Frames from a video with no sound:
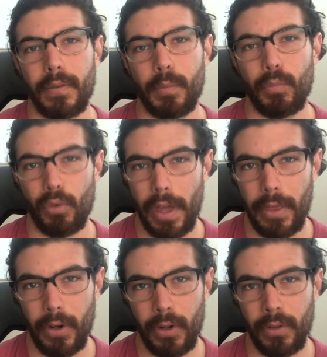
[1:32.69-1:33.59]

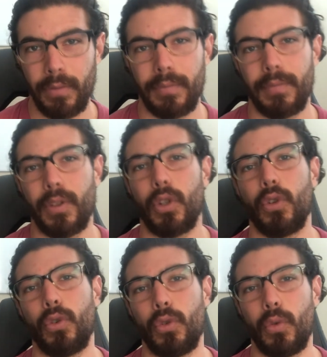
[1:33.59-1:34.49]
brother
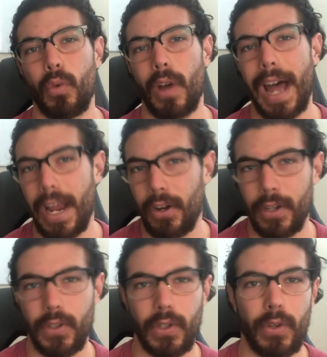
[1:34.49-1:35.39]
who hired
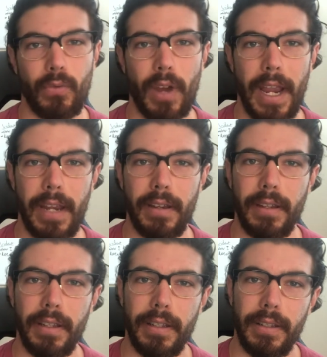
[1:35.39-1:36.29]
us to write
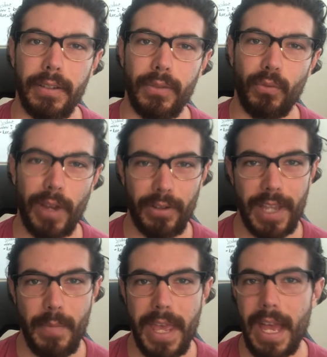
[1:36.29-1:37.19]
Rails
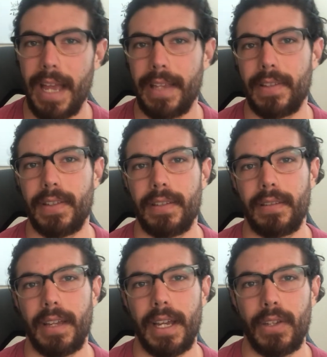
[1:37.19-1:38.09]
APIs,
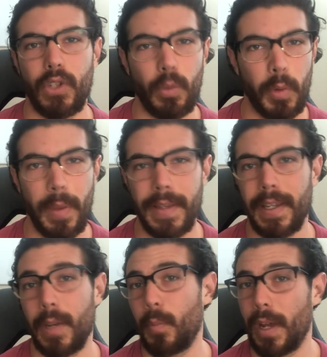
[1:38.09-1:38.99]
super
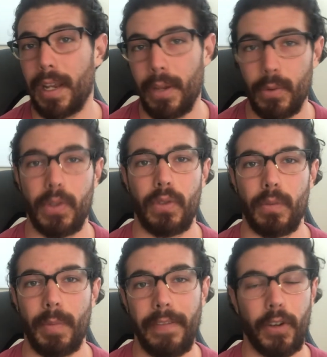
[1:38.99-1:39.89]
basic, but it was
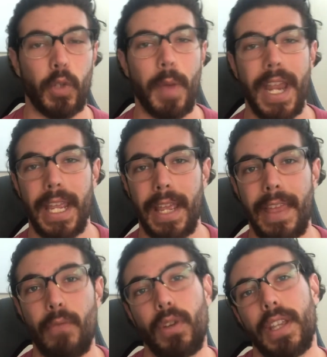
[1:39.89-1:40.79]
my first paid gig
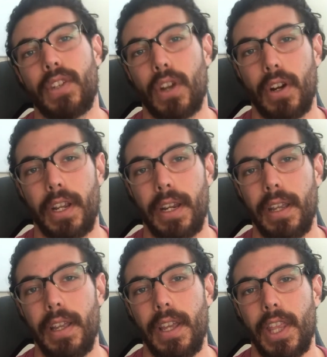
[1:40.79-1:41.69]
that really started
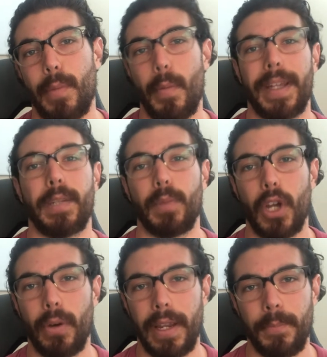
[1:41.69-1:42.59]
the momentum
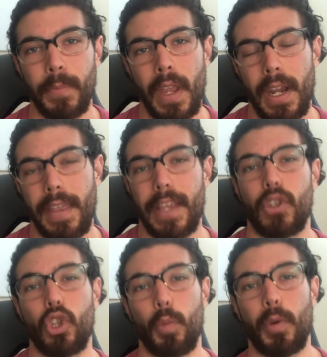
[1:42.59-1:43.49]
going. And I think it's
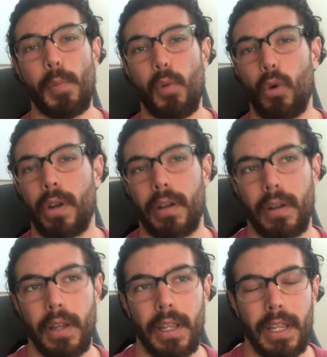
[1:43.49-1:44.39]
super important
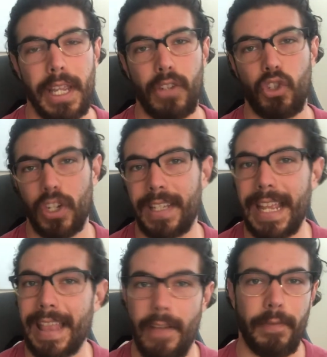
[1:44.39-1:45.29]
is just to
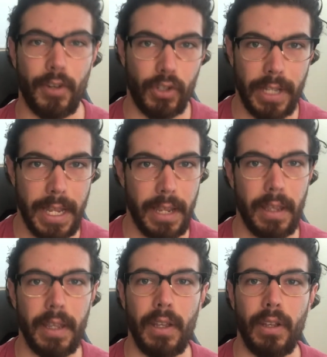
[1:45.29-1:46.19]
get that first
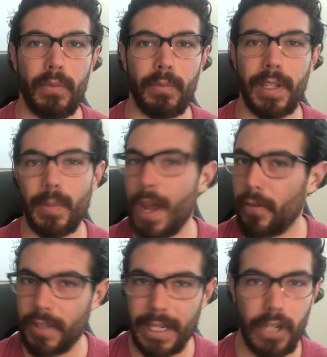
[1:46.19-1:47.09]
gig. Doesn't matter
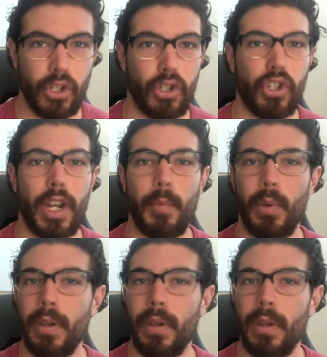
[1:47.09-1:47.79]
if it's an internship,